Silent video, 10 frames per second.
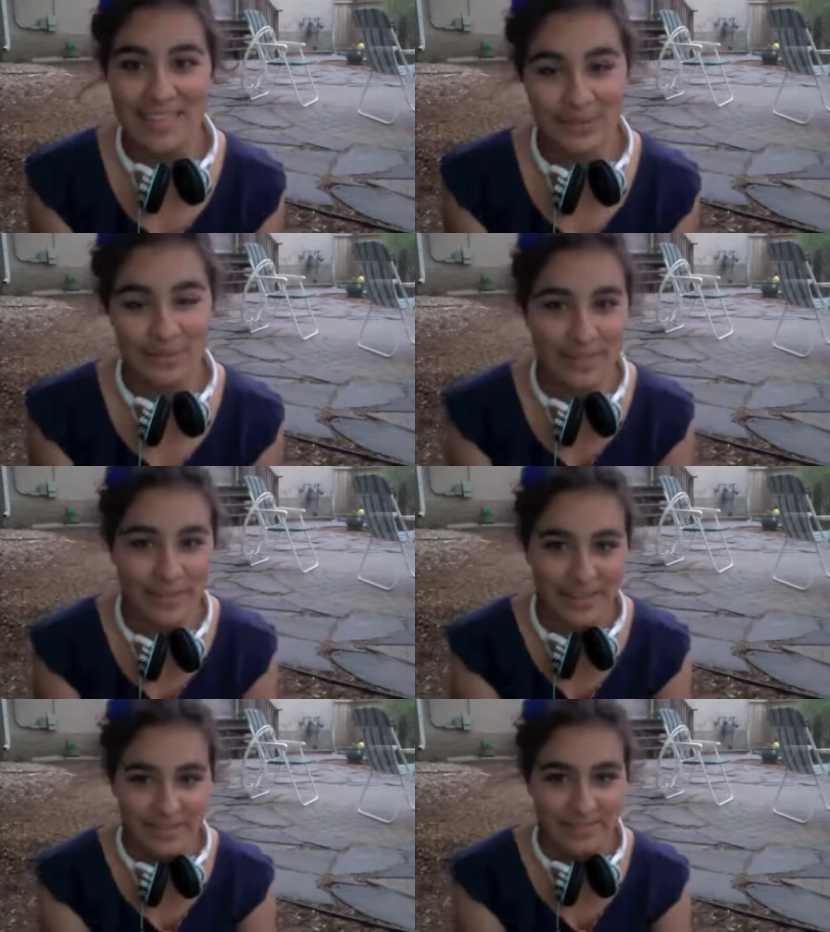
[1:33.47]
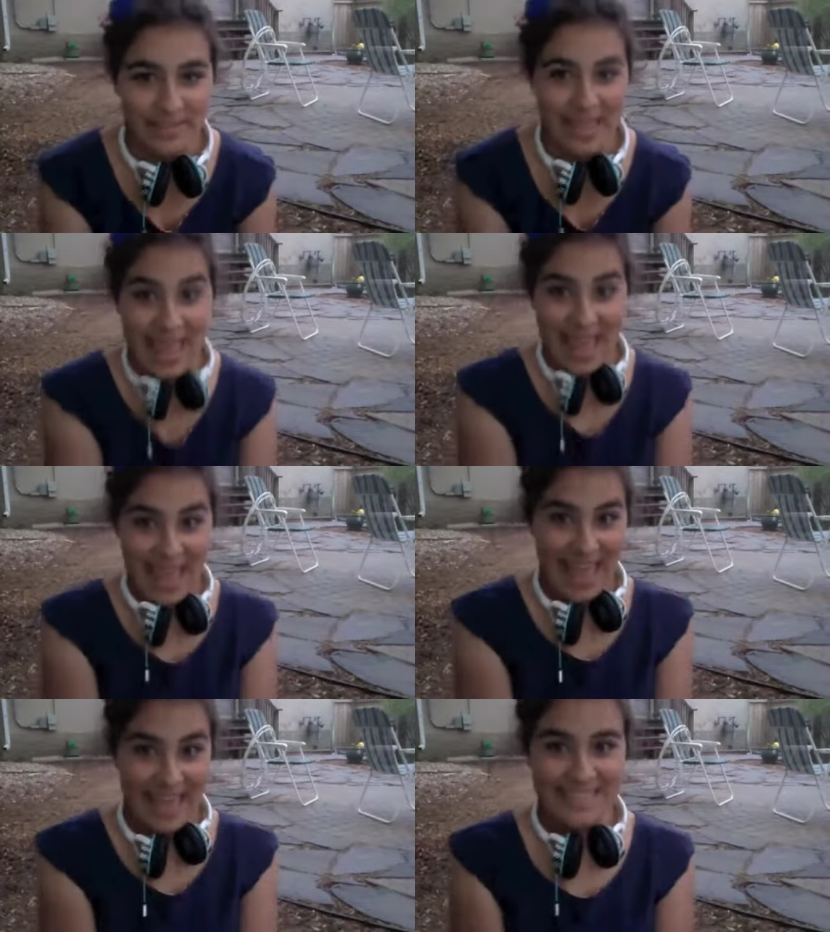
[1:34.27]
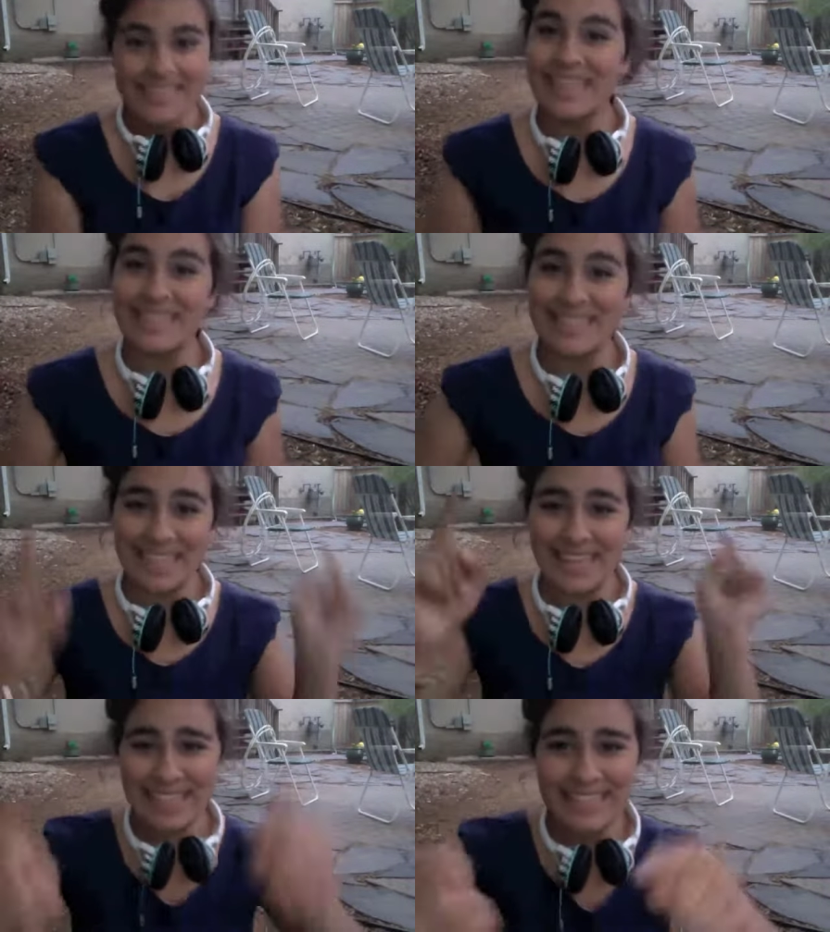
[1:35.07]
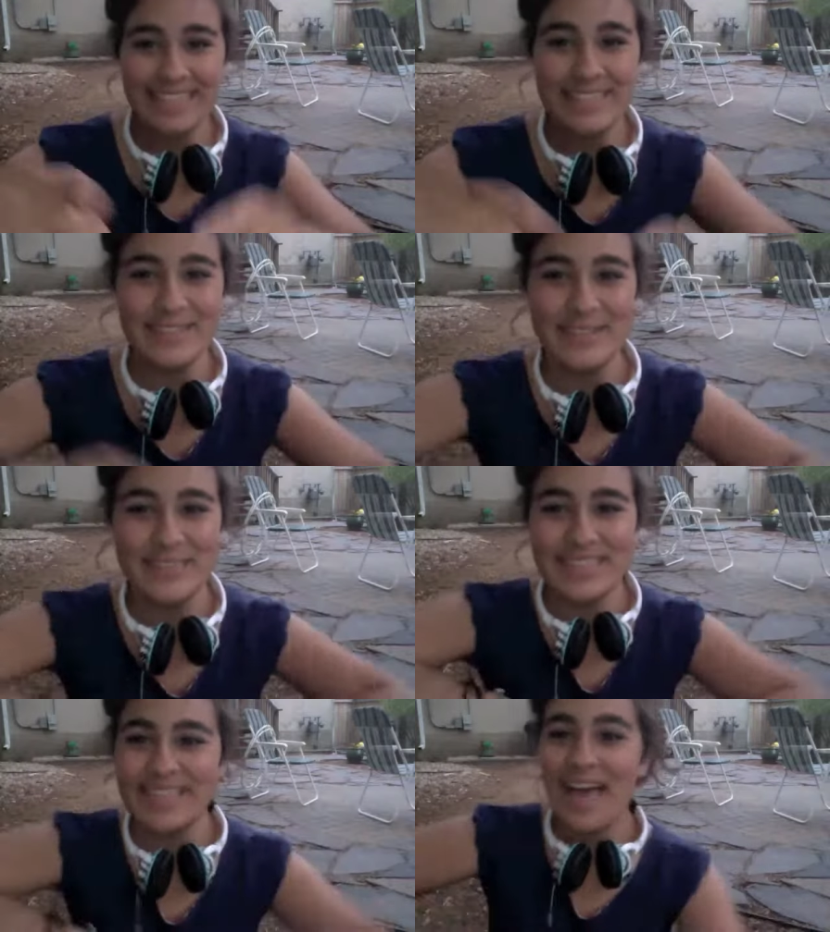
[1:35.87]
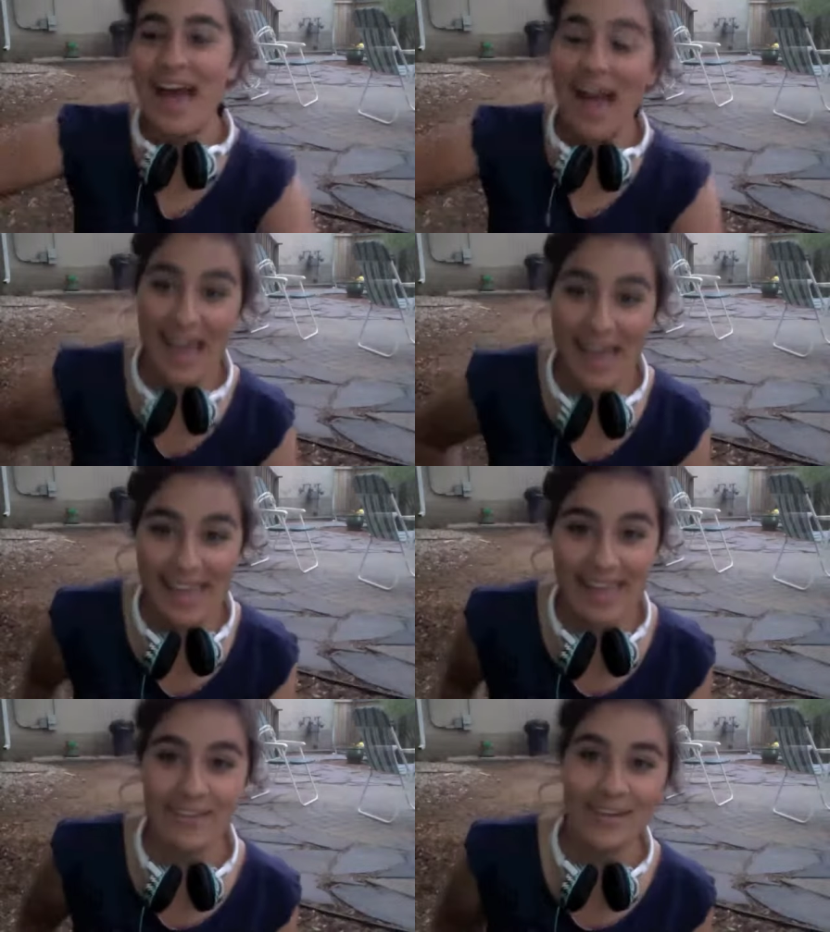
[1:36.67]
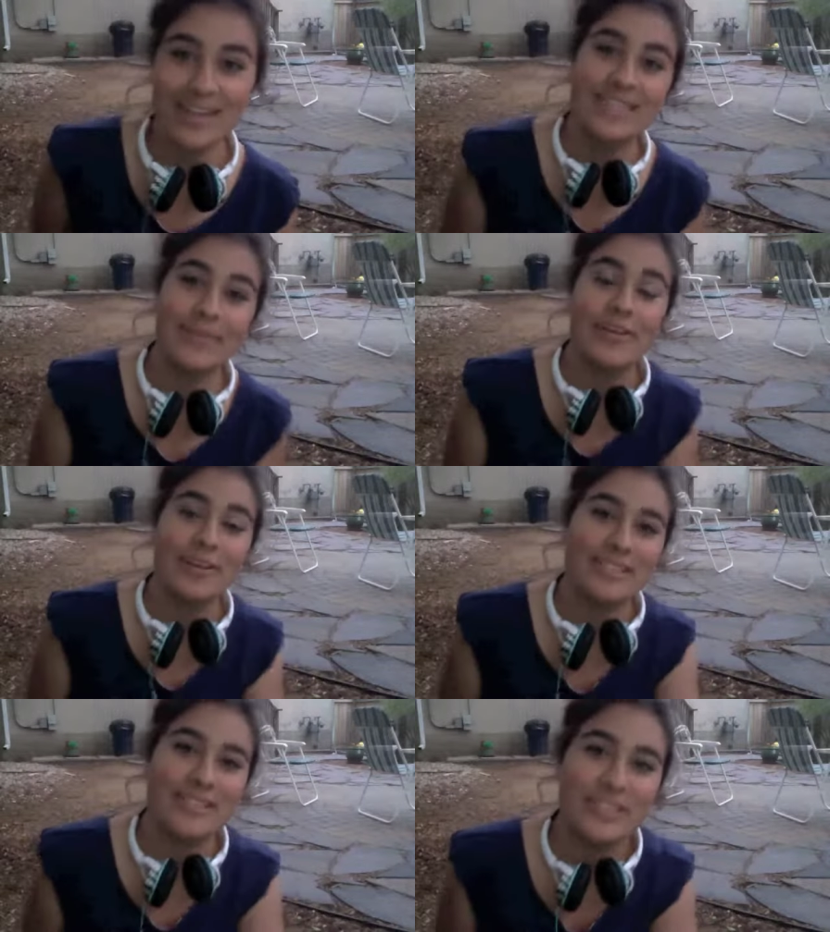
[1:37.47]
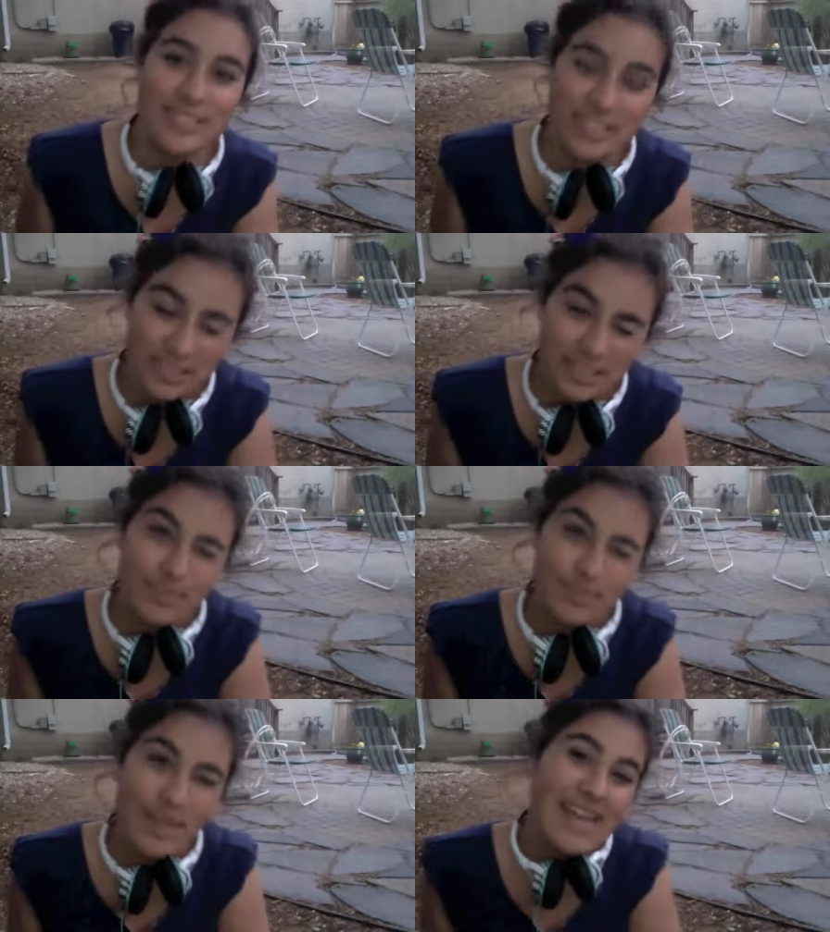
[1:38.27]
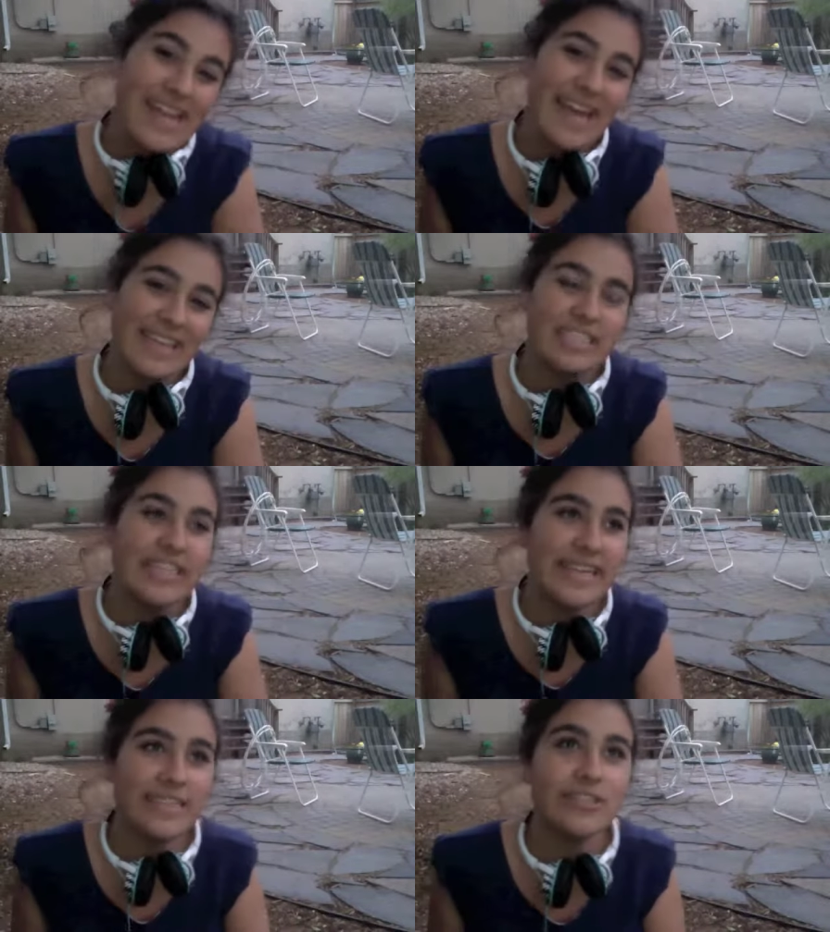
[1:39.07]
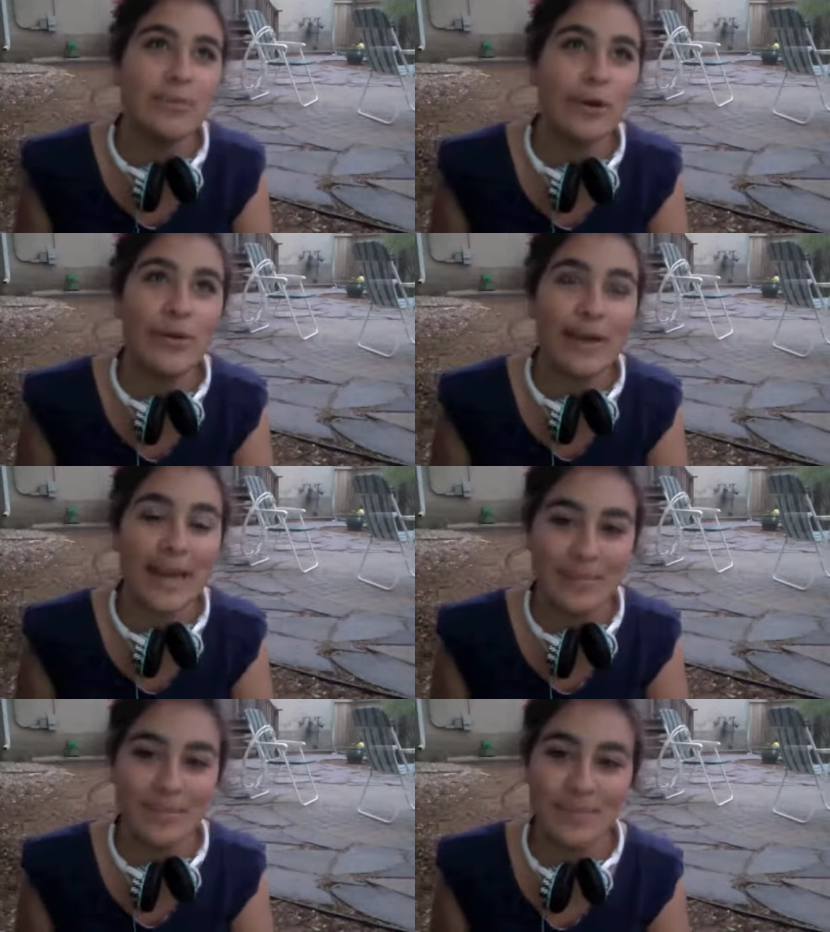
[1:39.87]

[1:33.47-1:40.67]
So I'm in grade 11 and exciting news, I got accepted on a Spain exchange program.